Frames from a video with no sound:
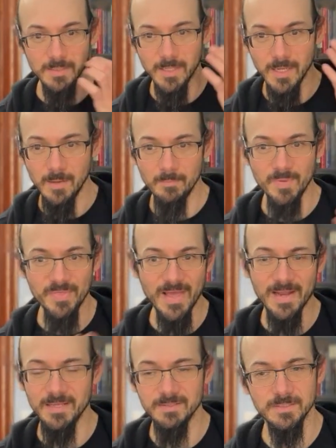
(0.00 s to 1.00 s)
But
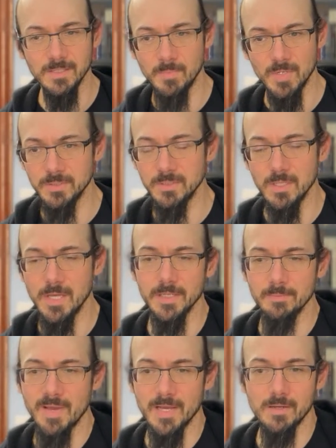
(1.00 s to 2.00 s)
that has some
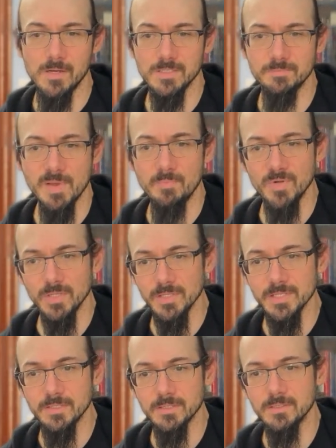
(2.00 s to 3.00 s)
underlying macOS memory
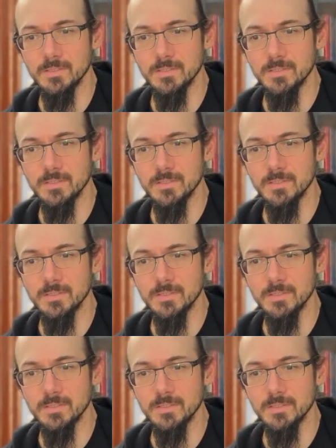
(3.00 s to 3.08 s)
leak.